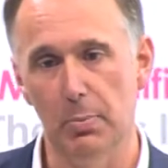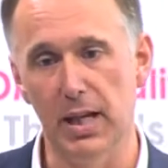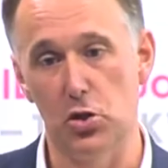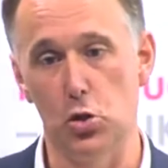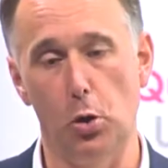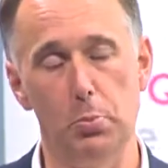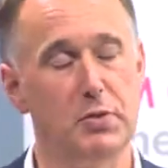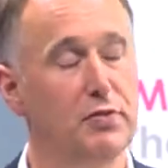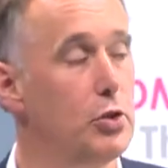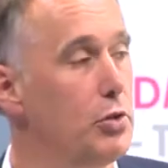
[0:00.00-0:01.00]
makes jobs
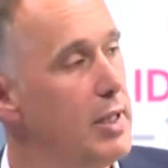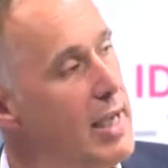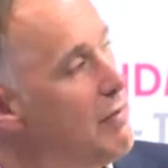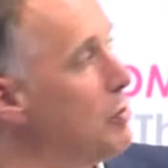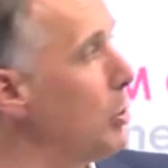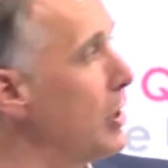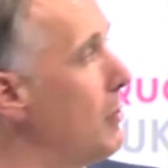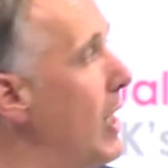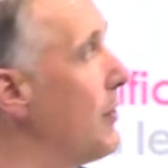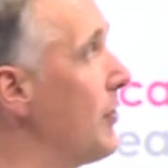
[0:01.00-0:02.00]
for everybody
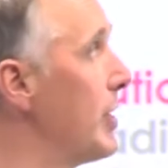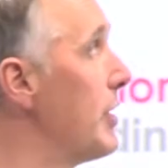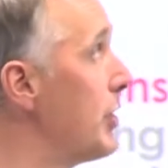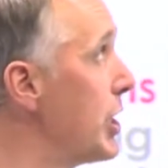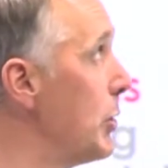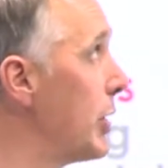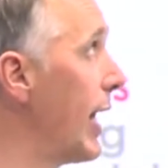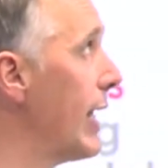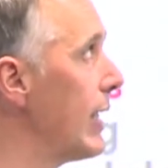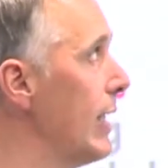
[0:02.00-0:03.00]
around the
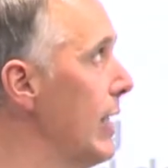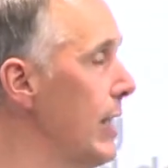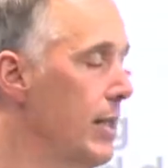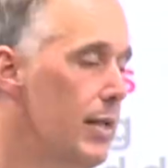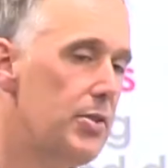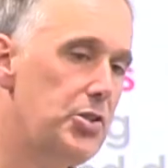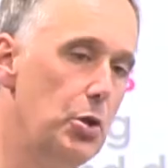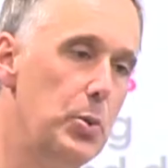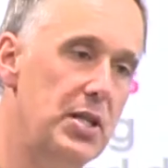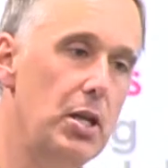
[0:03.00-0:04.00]
UK.
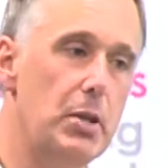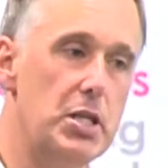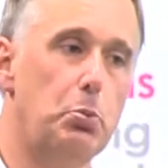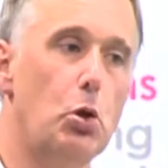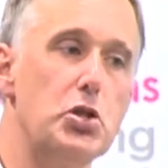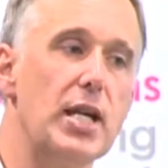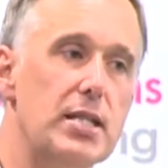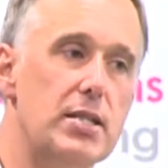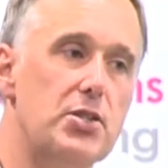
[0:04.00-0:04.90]
So we set up this project and